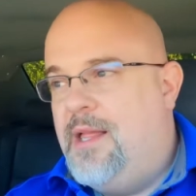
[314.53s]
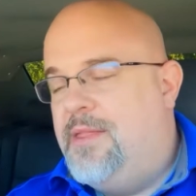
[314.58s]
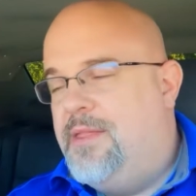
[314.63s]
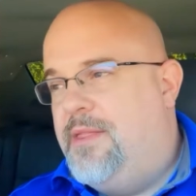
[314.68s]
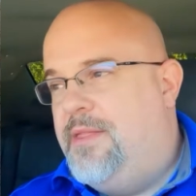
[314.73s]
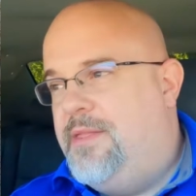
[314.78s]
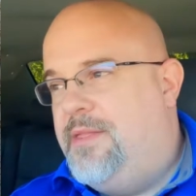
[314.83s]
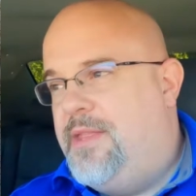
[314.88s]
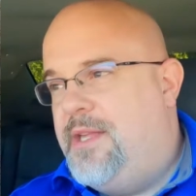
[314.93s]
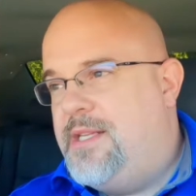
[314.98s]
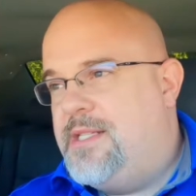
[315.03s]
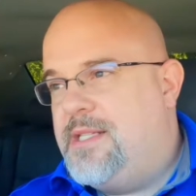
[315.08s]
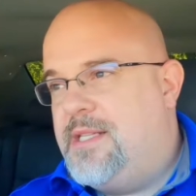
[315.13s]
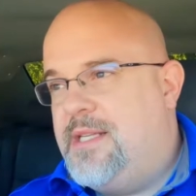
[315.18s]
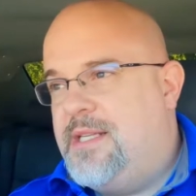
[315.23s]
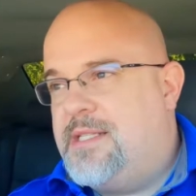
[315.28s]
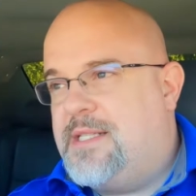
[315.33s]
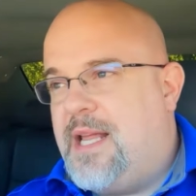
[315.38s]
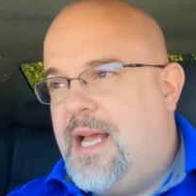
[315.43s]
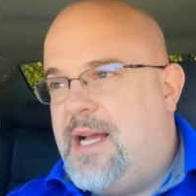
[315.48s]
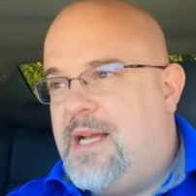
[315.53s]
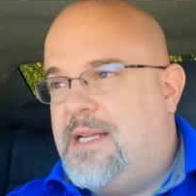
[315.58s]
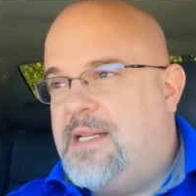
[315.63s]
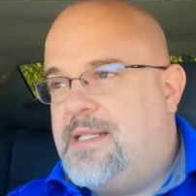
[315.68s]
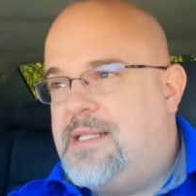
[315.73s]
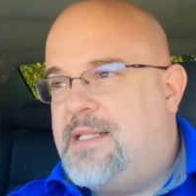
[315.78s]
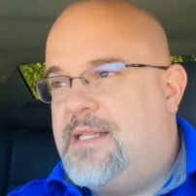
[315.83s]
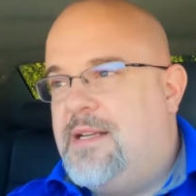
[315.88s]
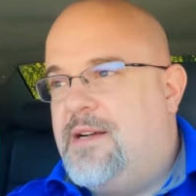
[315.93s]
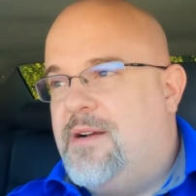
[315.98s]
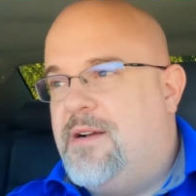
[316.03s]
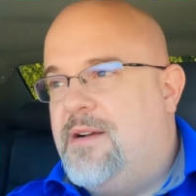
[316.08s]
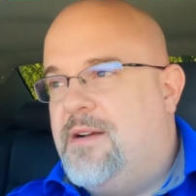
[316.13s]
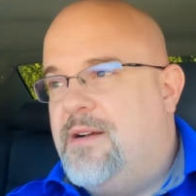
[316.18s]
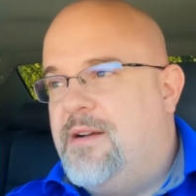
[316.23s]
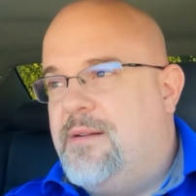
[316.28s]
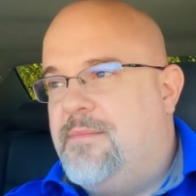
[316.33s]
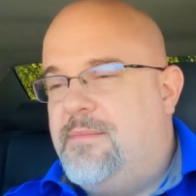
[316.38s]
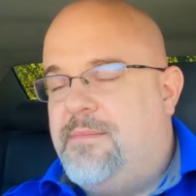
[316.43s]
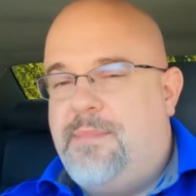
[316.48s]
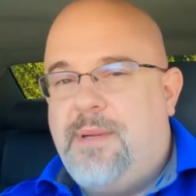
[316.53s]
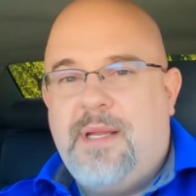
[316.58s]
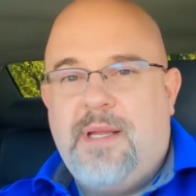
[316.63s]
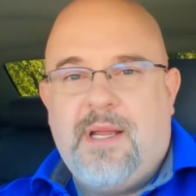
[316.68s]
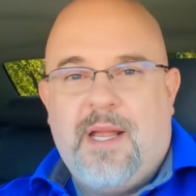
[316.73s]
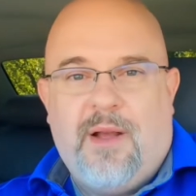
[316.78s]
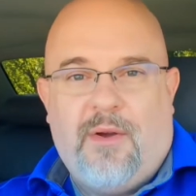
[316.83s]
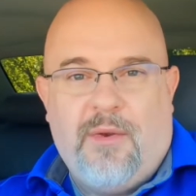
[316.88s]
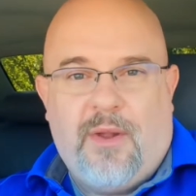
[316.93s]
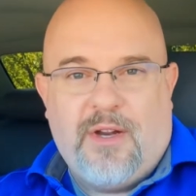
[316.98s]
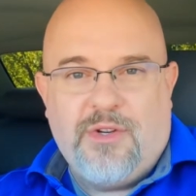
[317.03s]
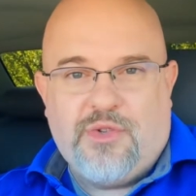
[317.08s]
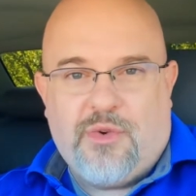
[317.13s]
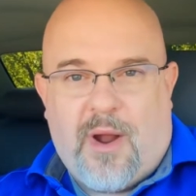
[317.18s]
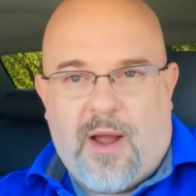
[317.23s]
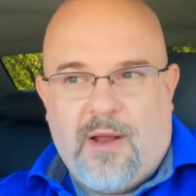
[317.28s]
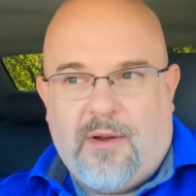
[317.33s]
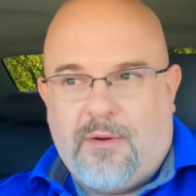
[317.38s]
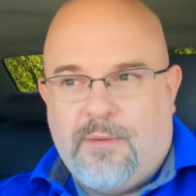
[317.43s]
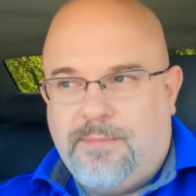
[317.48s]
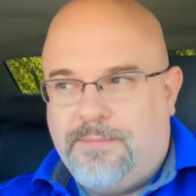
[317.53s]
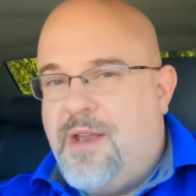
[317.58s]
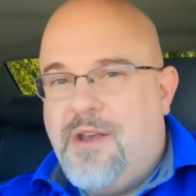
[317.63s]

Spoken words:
these guys that are being held on trial,